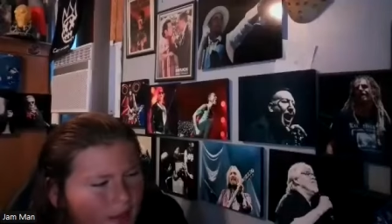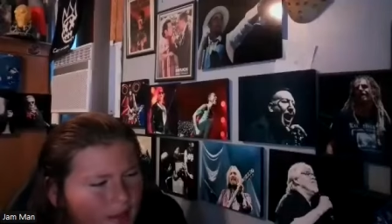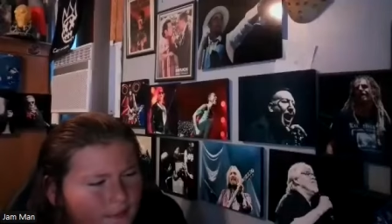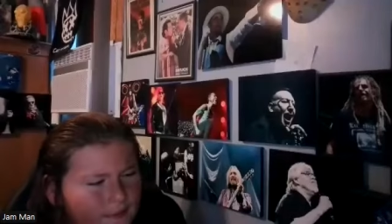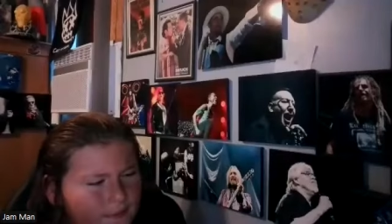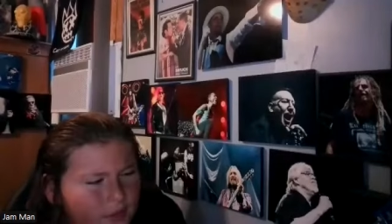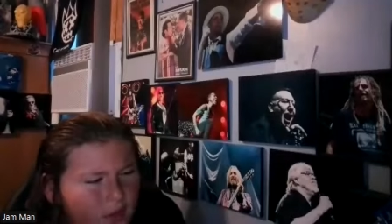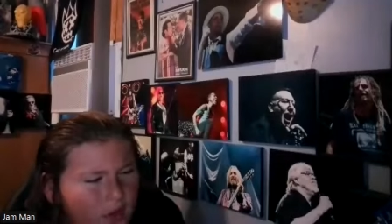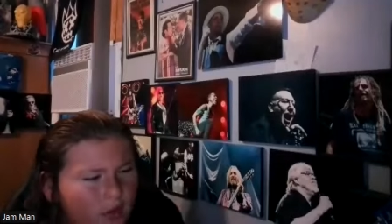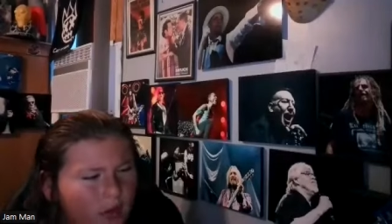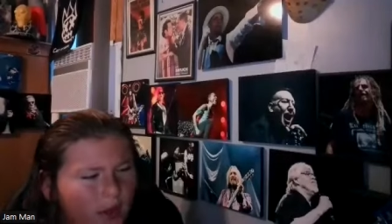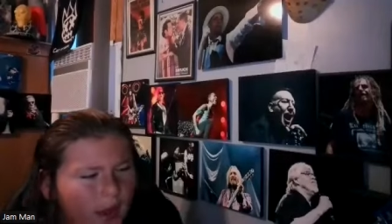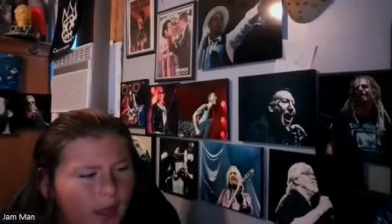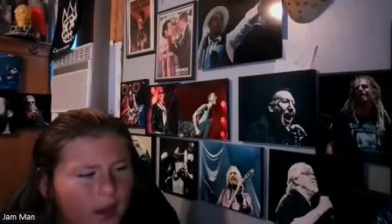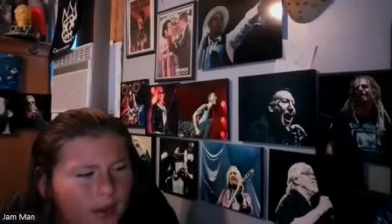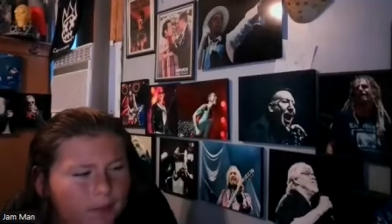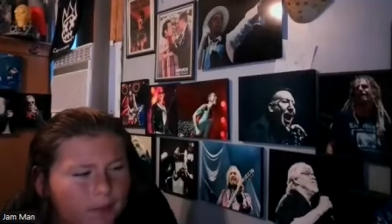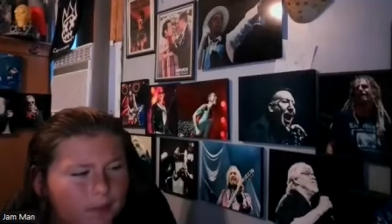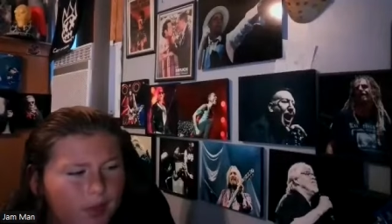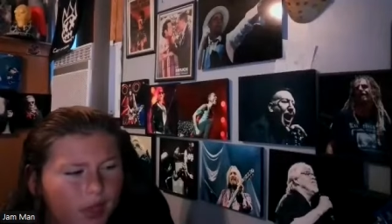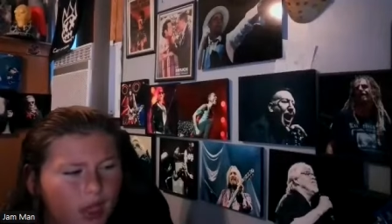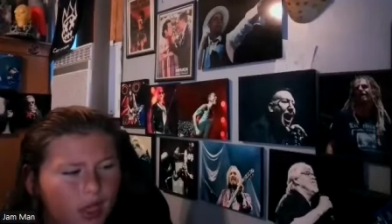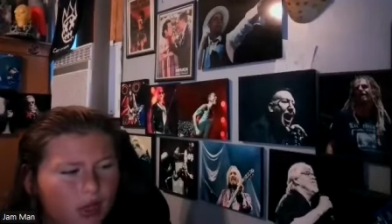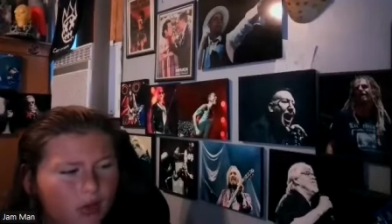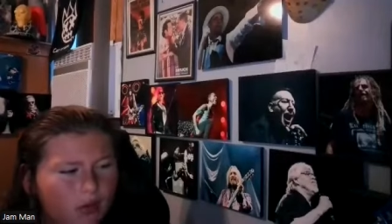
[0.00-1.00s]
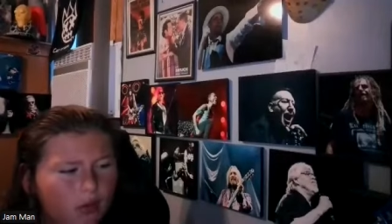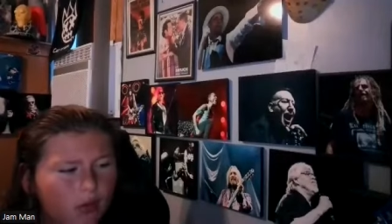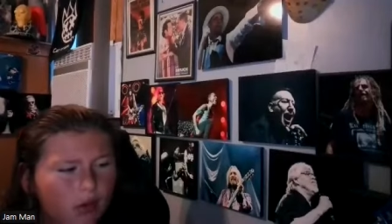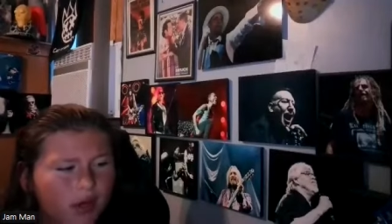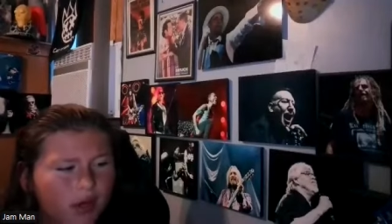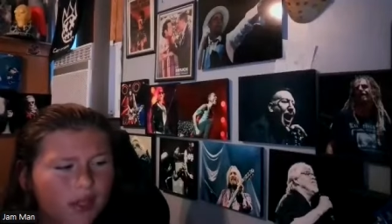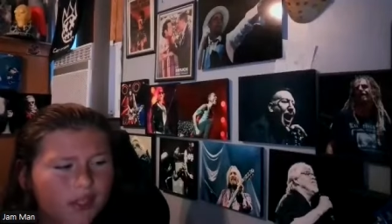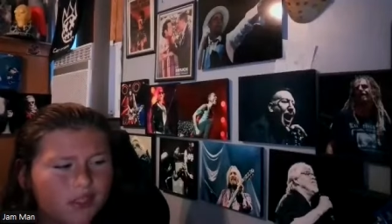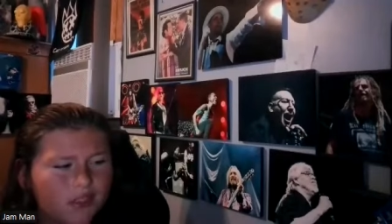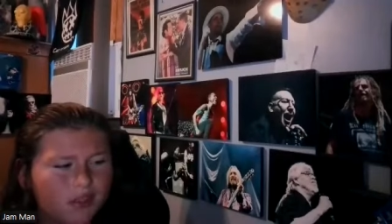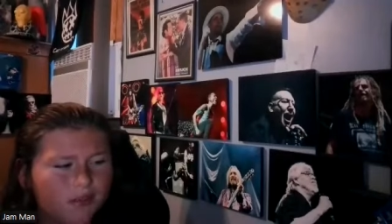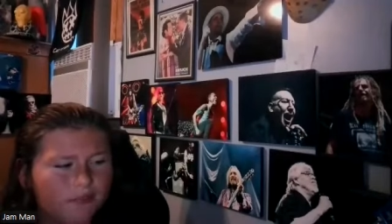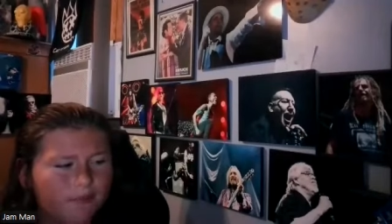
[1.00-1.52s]
if you had to pick one
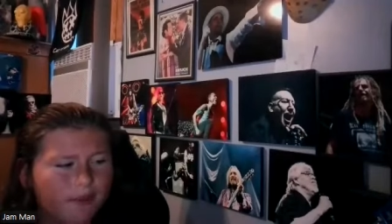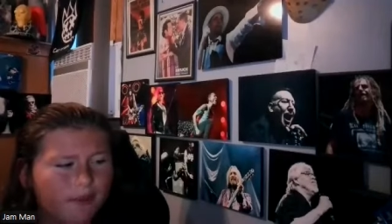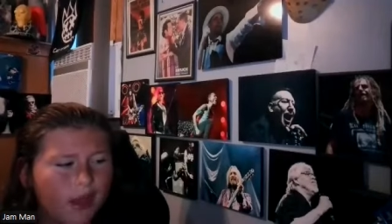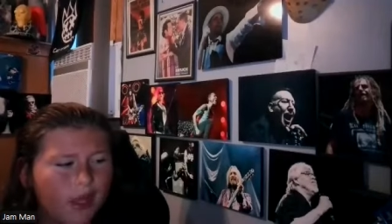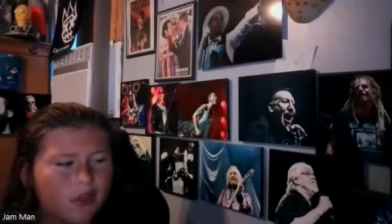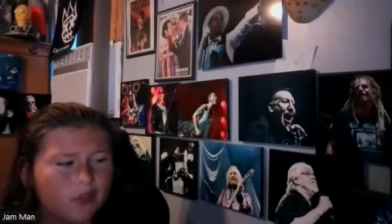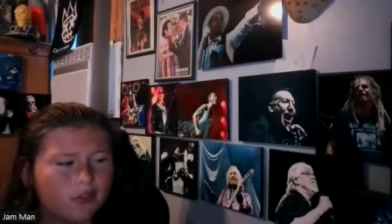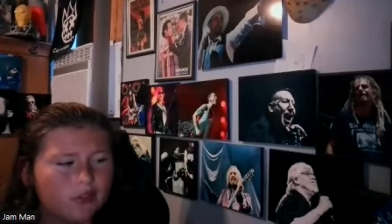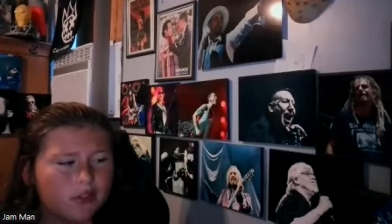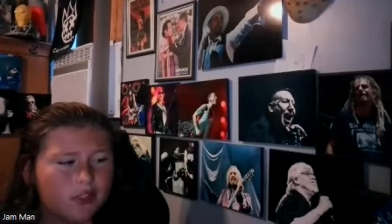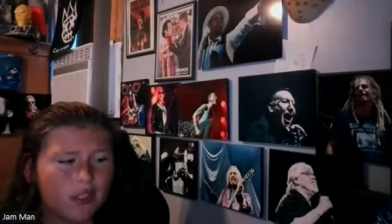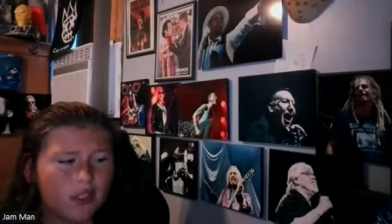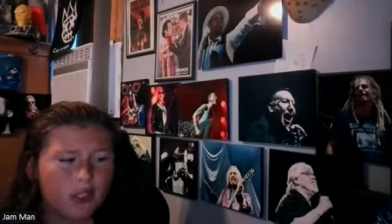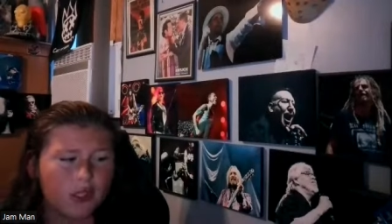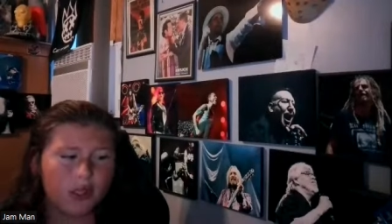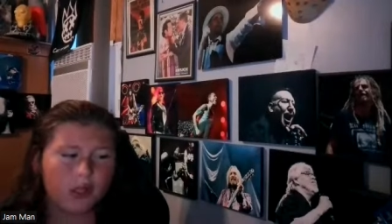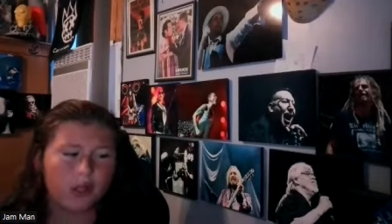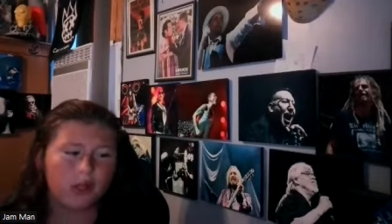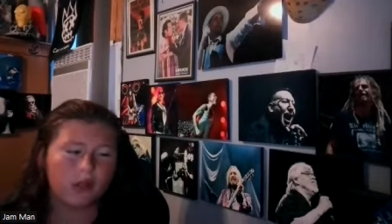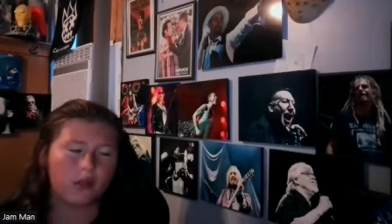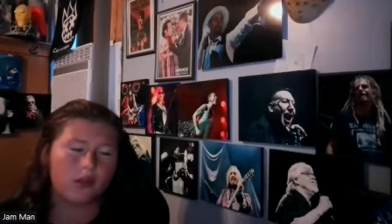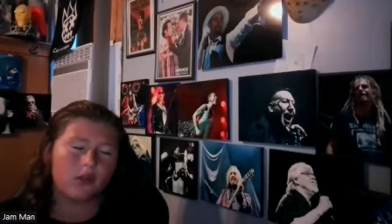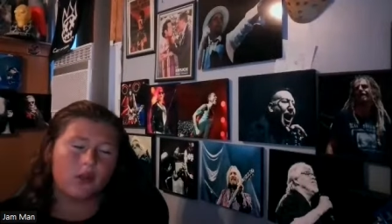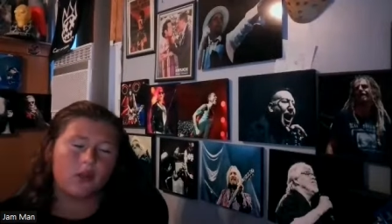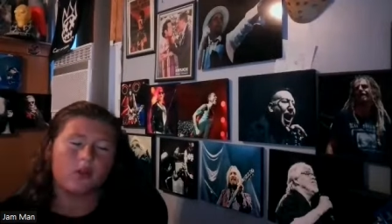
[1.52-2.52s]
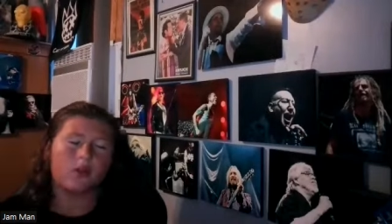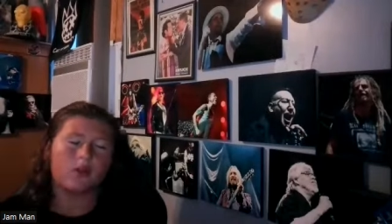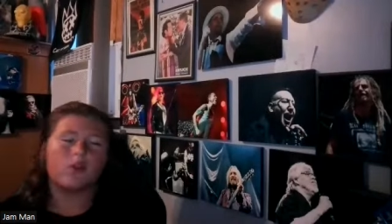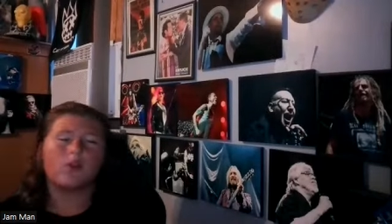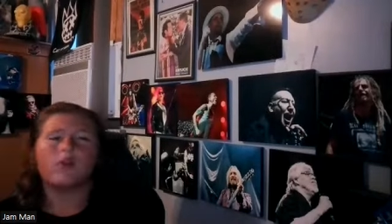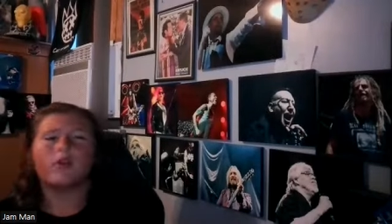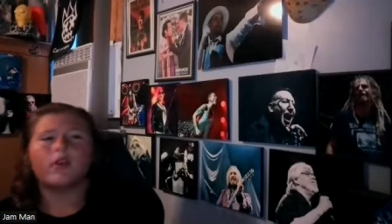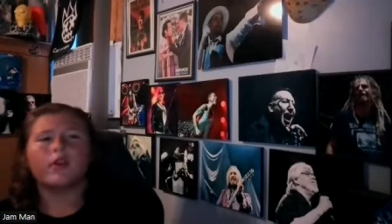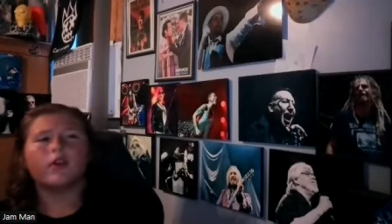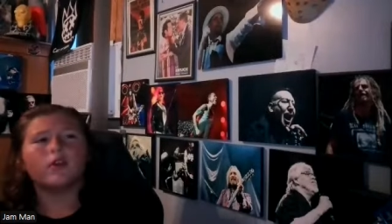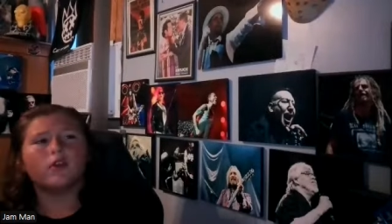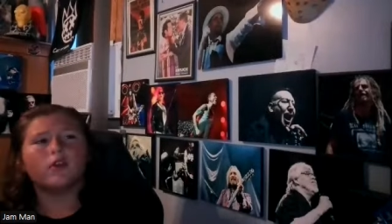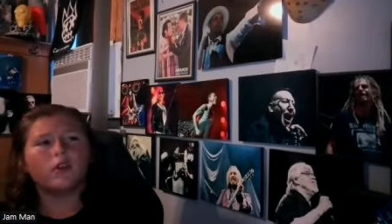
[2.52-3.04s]
as the final singer, who
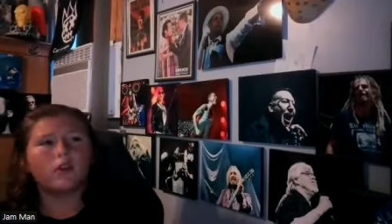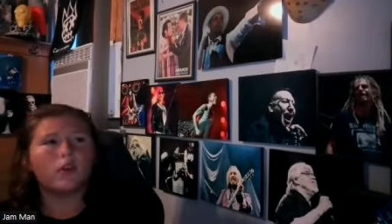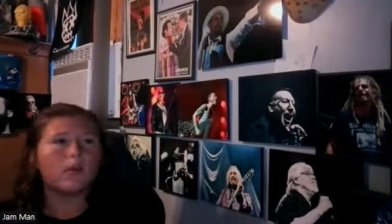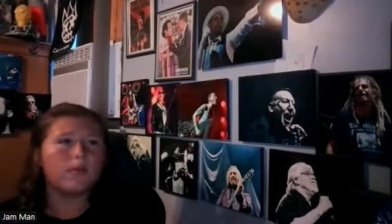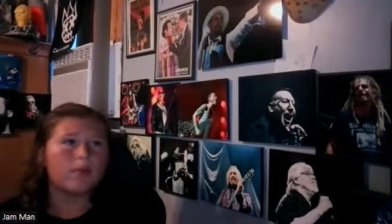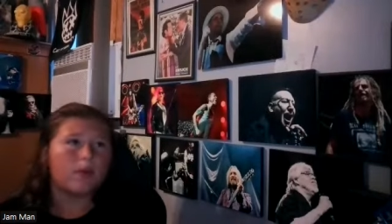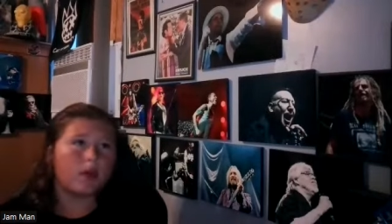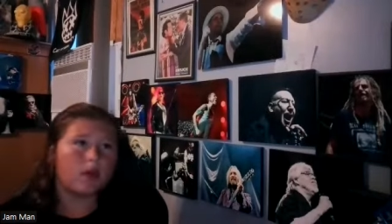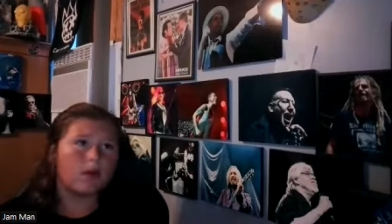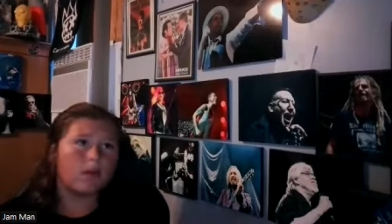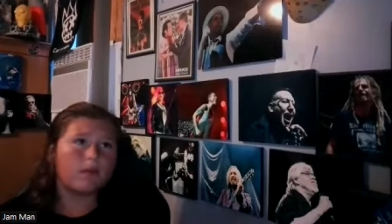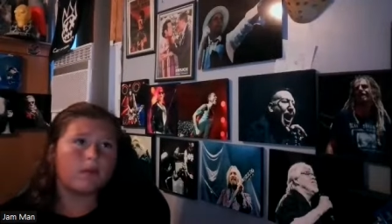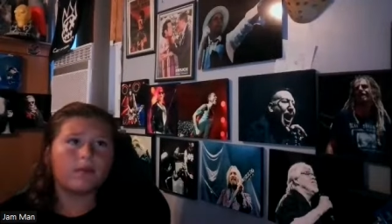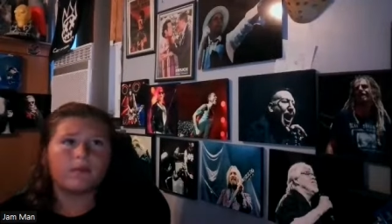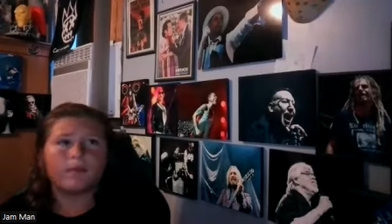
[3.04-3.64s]
are you keeping?